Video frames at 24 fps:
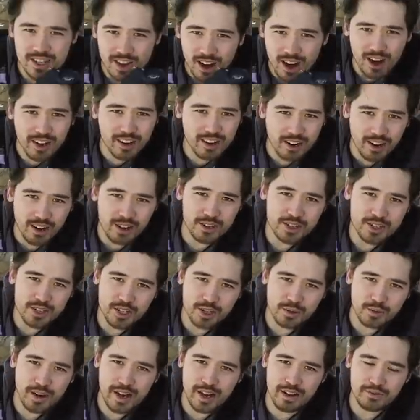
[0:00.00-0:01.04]
not an
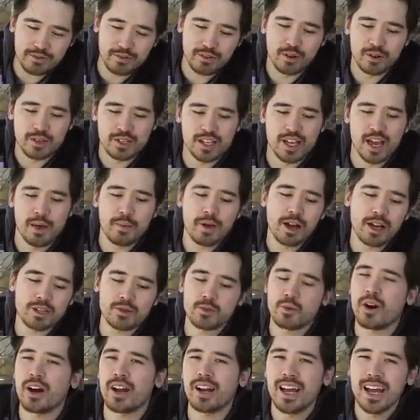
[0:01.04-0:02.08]
also-ran, folks. The
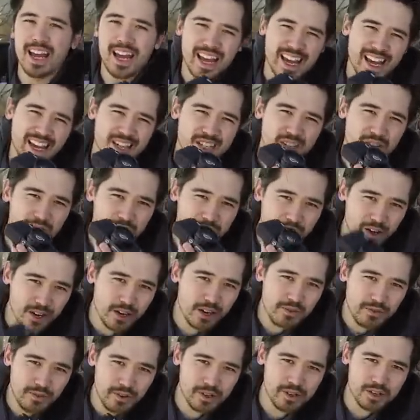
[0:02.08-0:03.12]
MX-1 is a
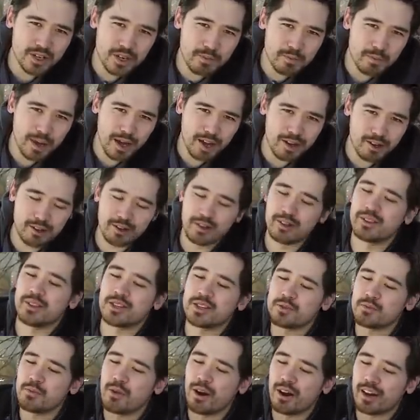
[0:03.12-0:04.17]
very fierce competitor in
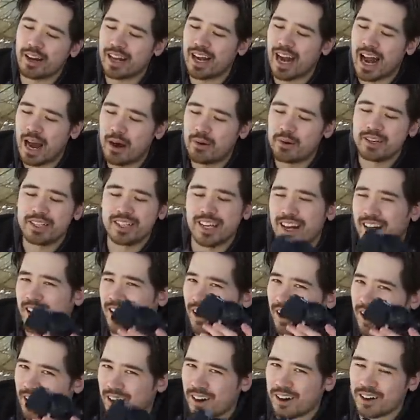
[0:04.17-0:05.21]
this market. I would take a
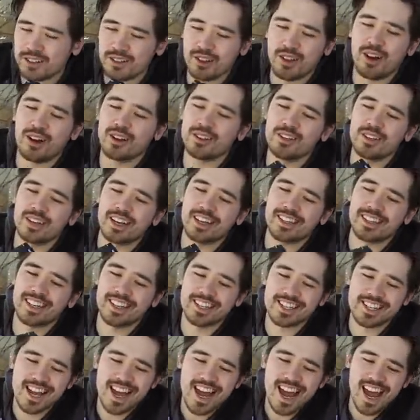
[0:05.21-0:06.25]
hard, long look at
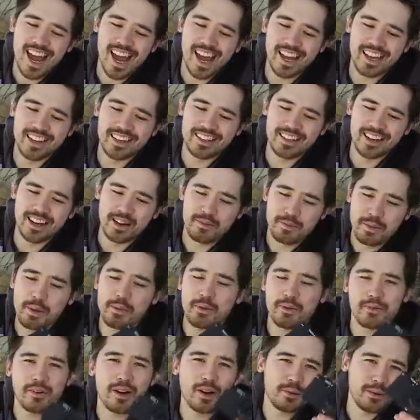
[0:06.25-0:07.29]
this and uh,
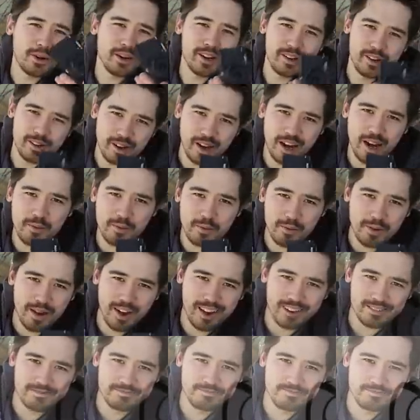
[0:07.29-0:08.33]
maybe find one in your camera
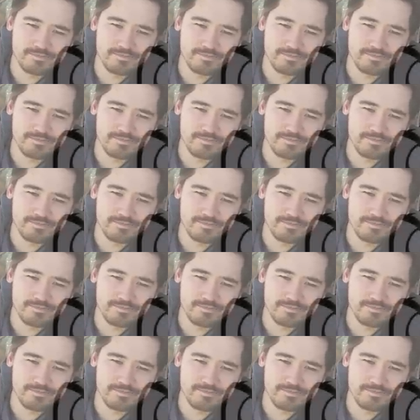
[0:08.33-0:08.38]
bag.